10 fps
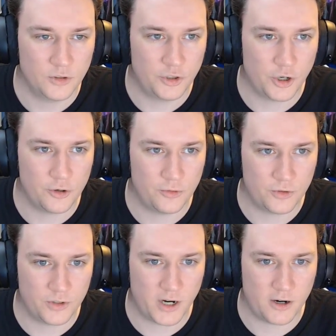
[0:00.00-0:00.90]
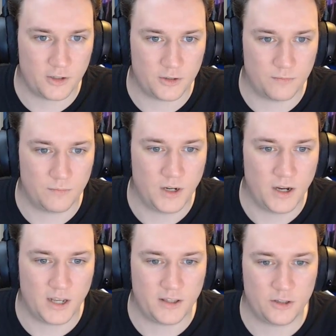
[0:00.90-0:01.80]
Don't stare at them.
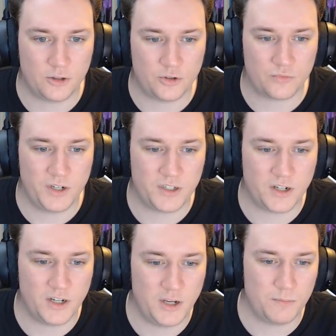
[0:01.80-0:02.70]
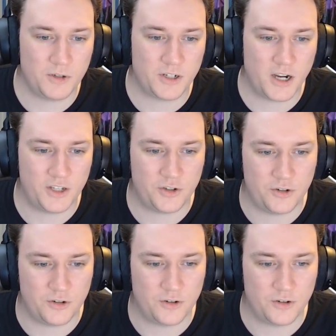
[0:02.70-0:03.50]
I think those reeds can hypnotize you.